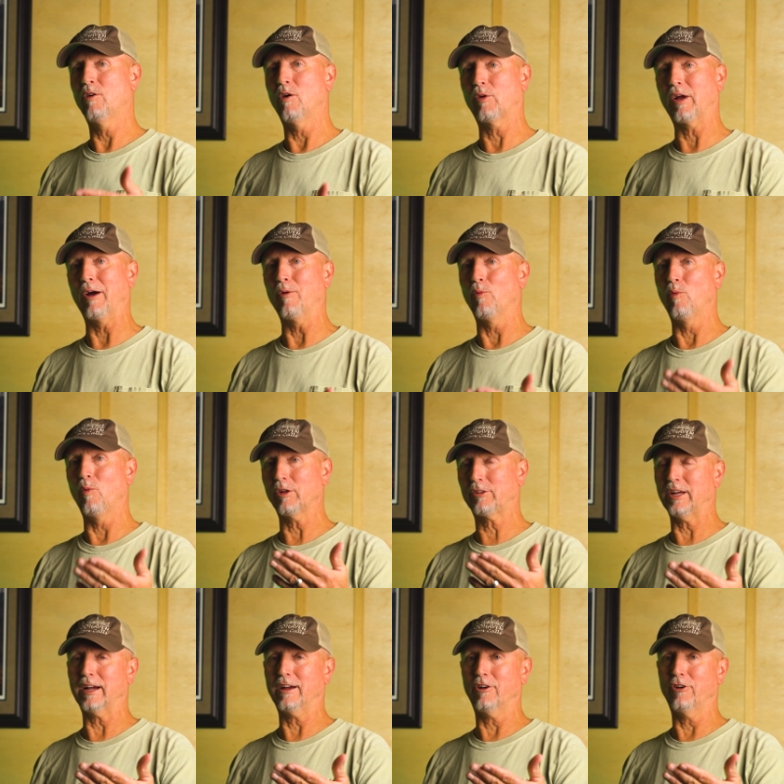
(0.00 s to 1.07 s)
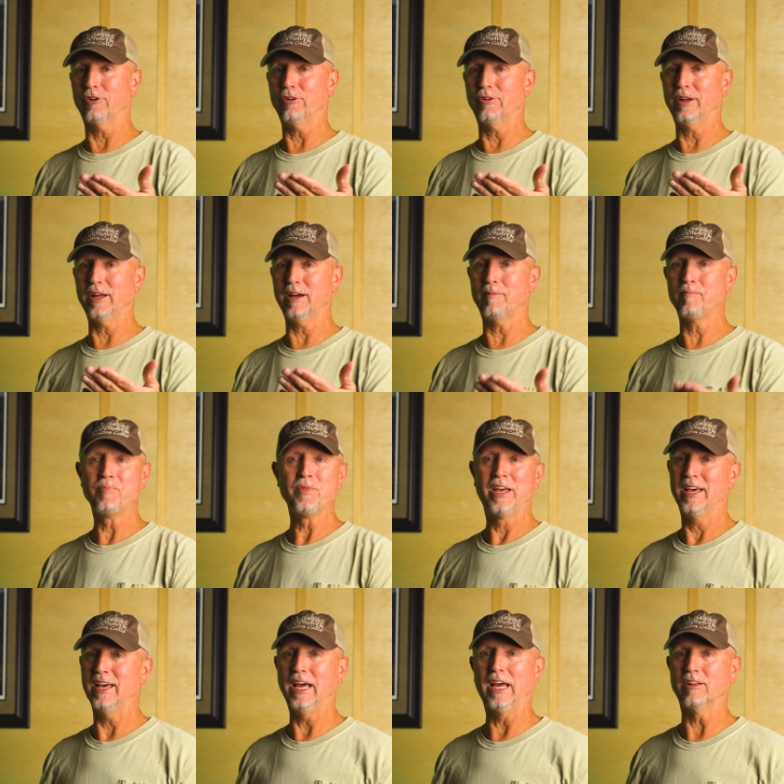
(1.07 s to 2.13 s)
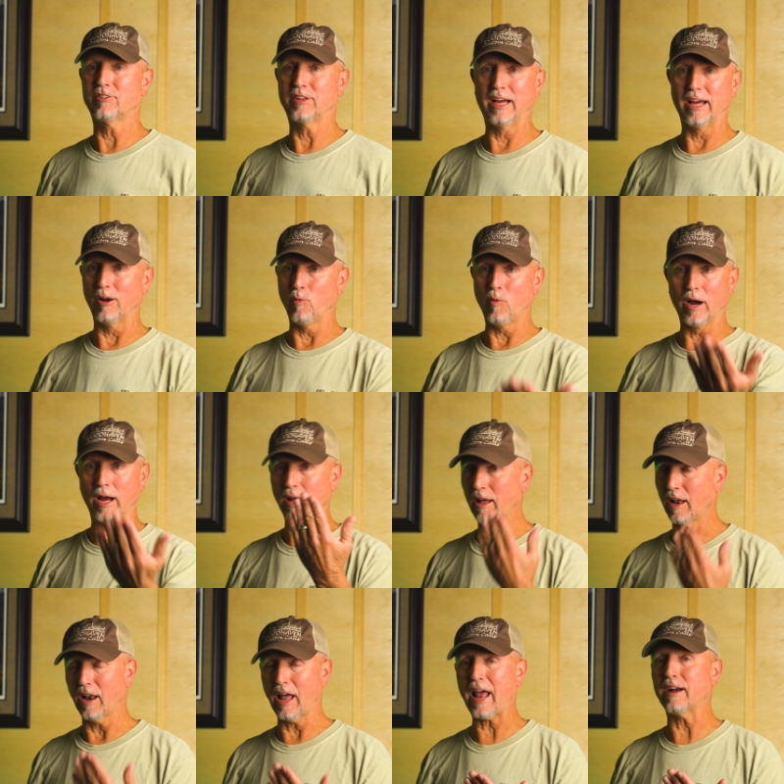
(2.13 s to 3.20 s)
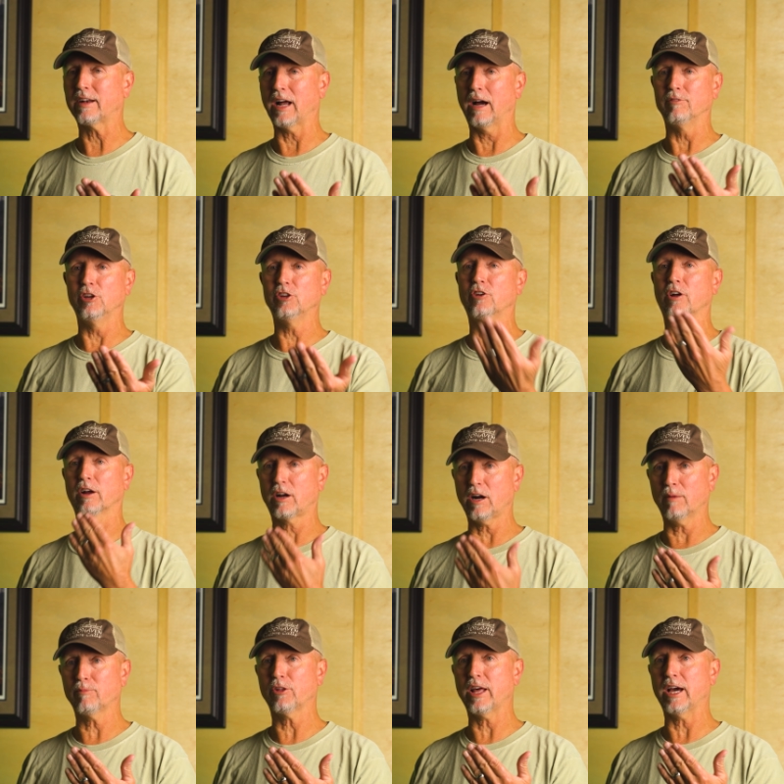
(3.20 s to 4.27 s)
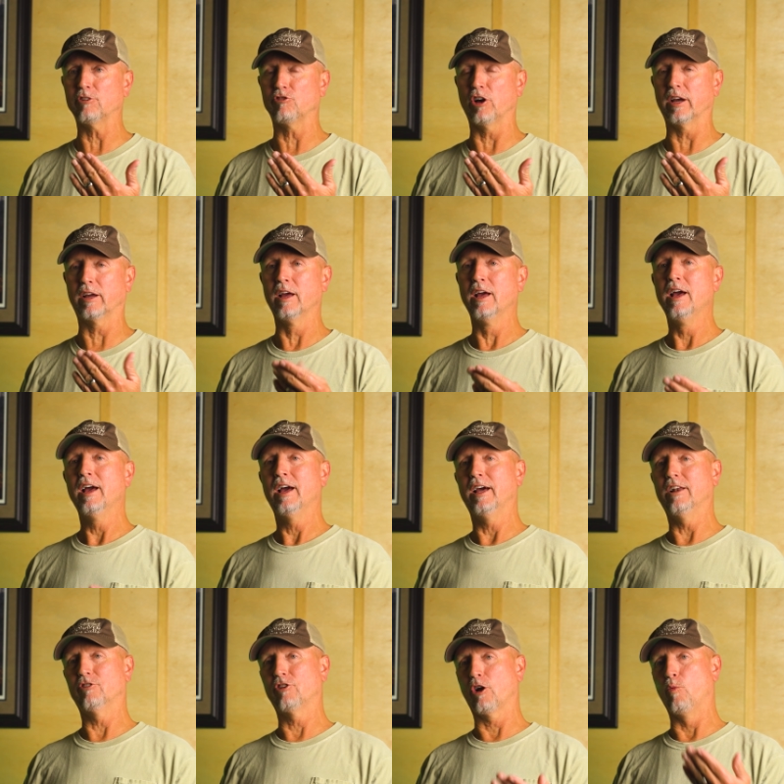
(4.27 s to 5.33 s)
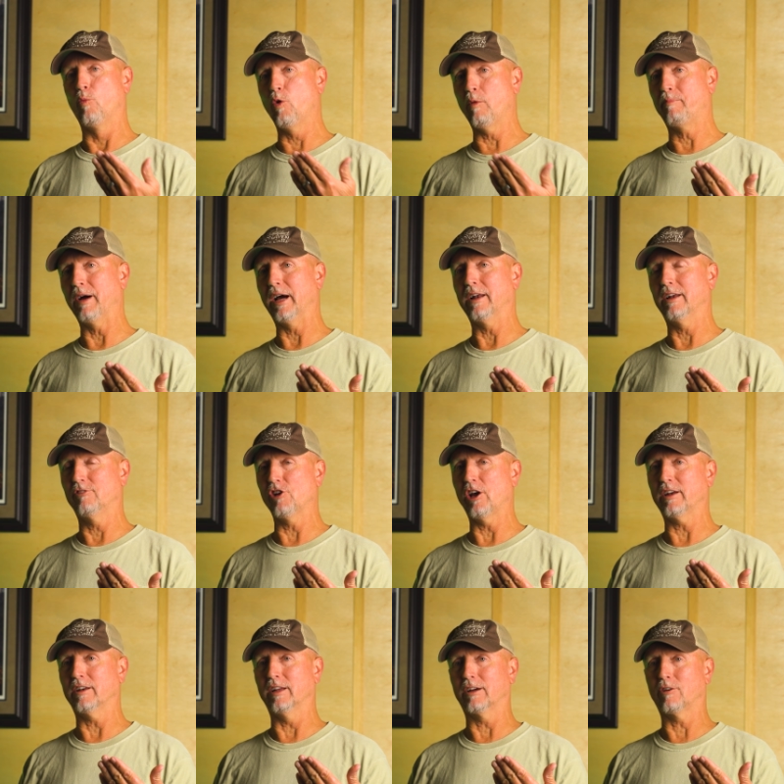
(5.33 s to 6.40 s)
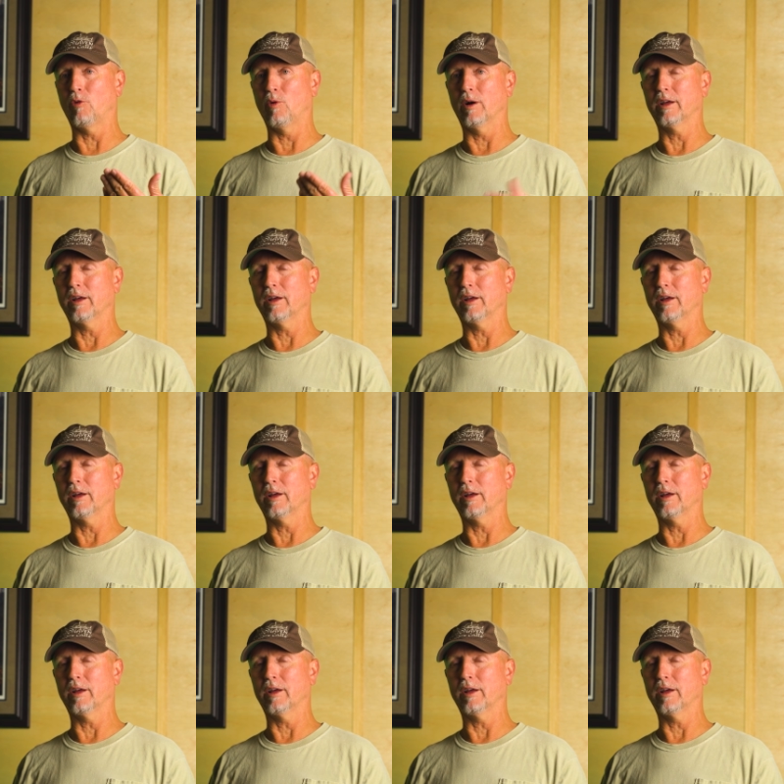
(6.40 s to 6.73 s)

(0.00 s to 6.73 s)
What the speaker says: Okay, well, what's that going to do to him? He ain't staying away. A lot of times, he's going to come to that jake, and he's going to whoop that jake decoy